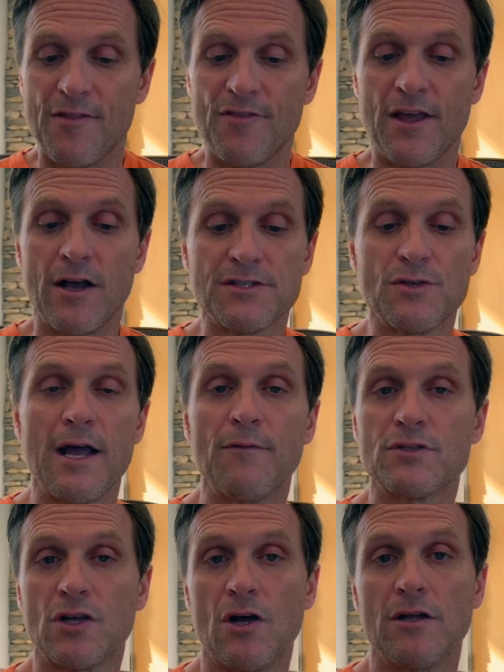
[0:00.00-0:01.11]
They also have
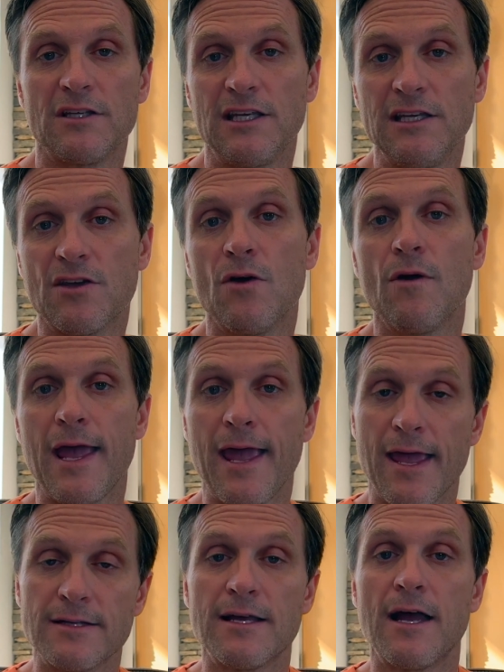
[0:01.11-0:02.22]
what's called Eco
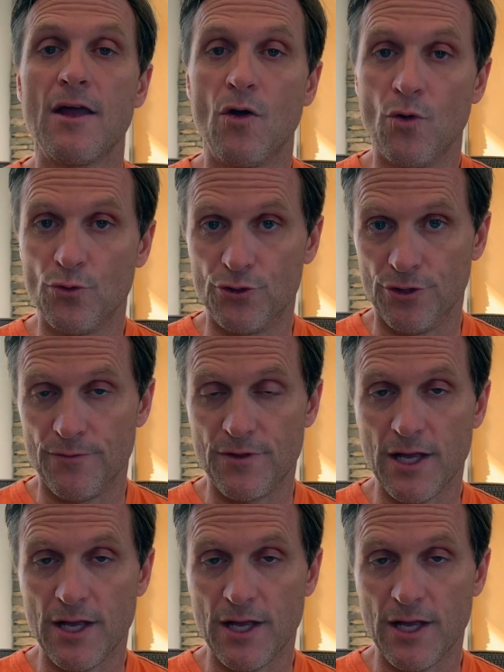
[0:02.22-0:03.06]
Anti-Odor.